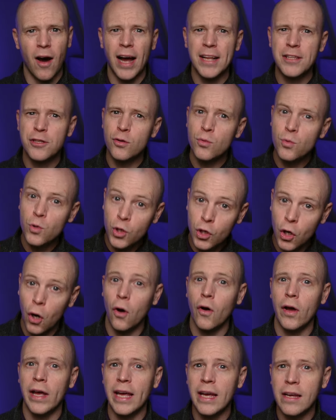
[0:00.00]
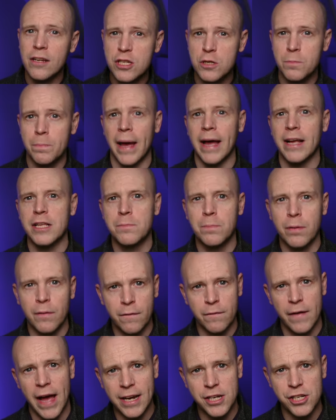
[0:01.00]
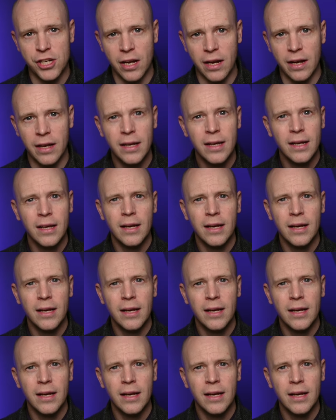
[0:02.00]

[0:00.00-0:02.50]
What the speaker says: I do not expect perfection,